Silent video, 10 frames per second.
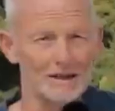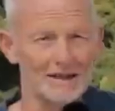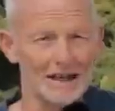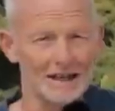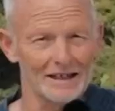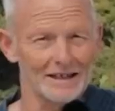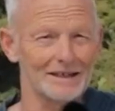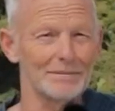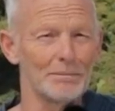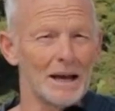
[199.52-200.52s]
this anchor.
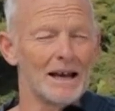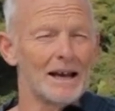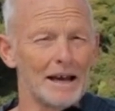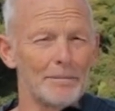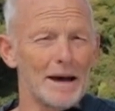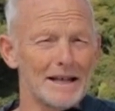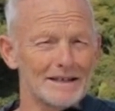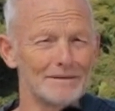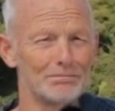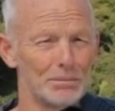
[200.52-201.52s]
It's a
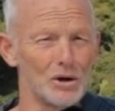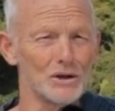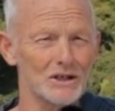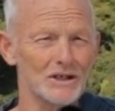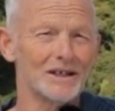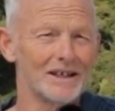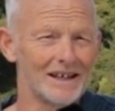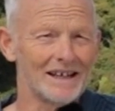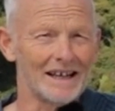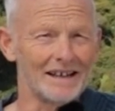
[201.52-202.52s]
Manson Boss,
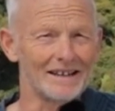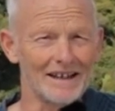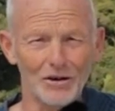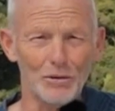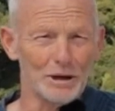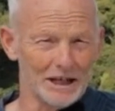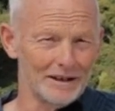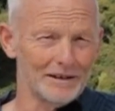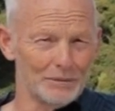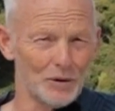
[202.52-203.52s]
and there are not many
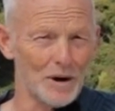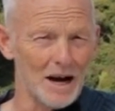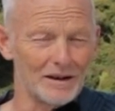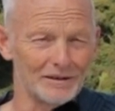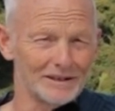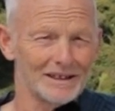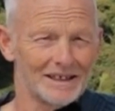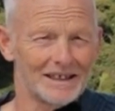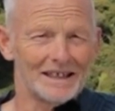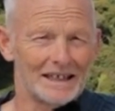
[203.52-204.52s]
of them around,
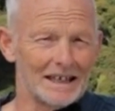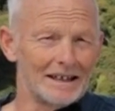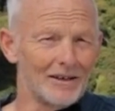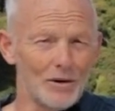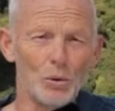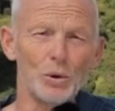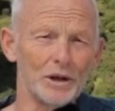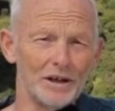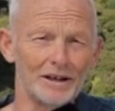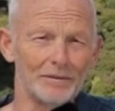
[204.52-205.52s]
and I
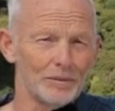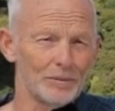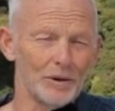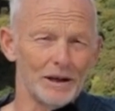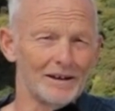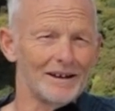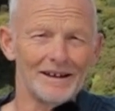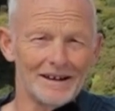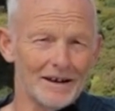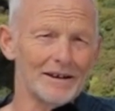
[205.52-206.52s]
ordered it when
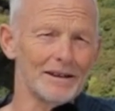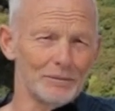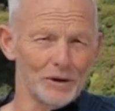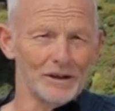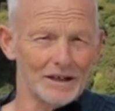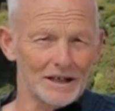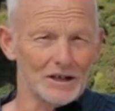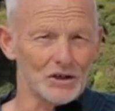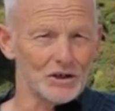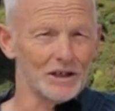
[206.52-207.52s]
none of them were in the
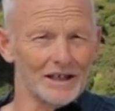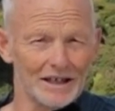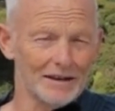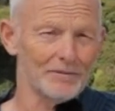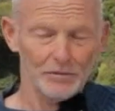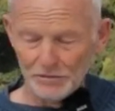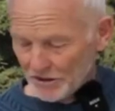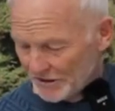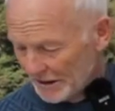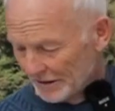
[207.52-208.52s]
country. They come from
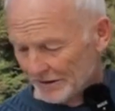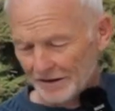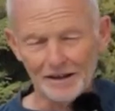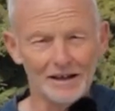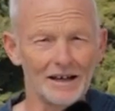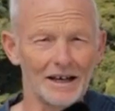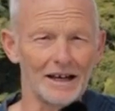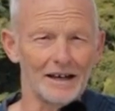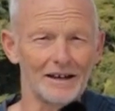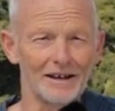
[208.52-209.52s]
New Zealand,
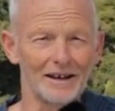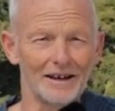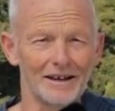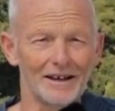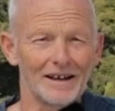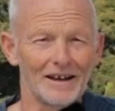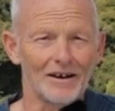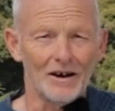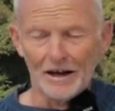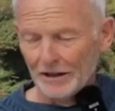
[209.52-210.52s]
and
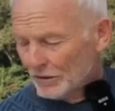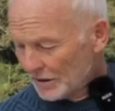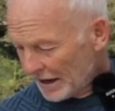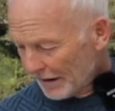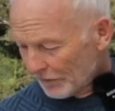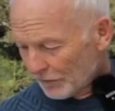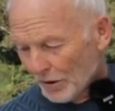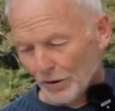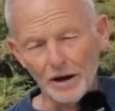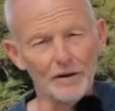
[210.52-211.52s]
I couldn't have a
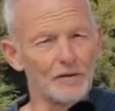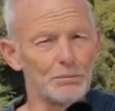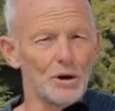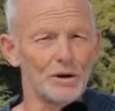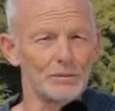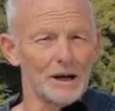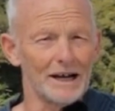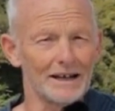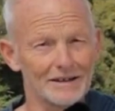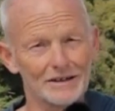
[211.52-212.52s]
rollover bar on my
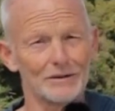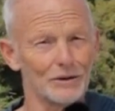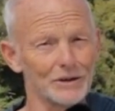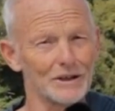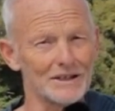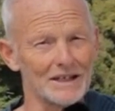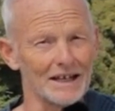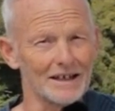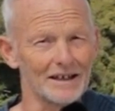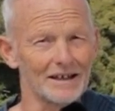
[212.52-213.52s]
anchor, so I got this
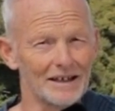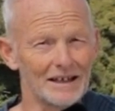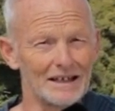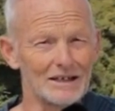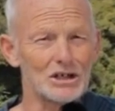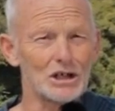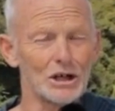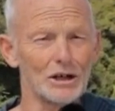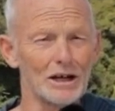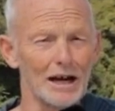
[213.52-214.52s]
anchor, and it
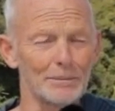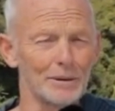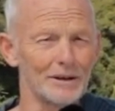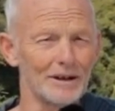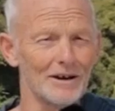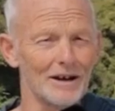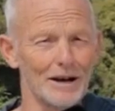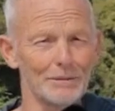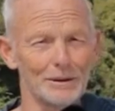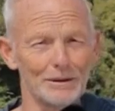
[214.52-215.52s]
turned up and the guy
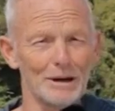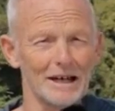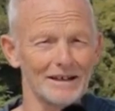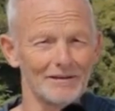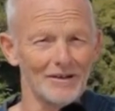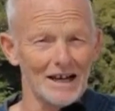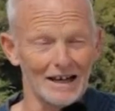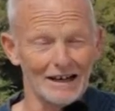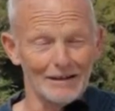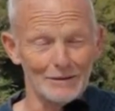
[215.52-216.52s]
opened the back of the
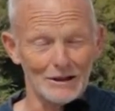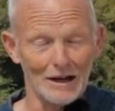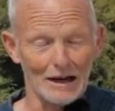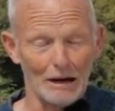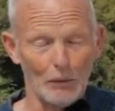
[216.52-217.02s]
van and I was like,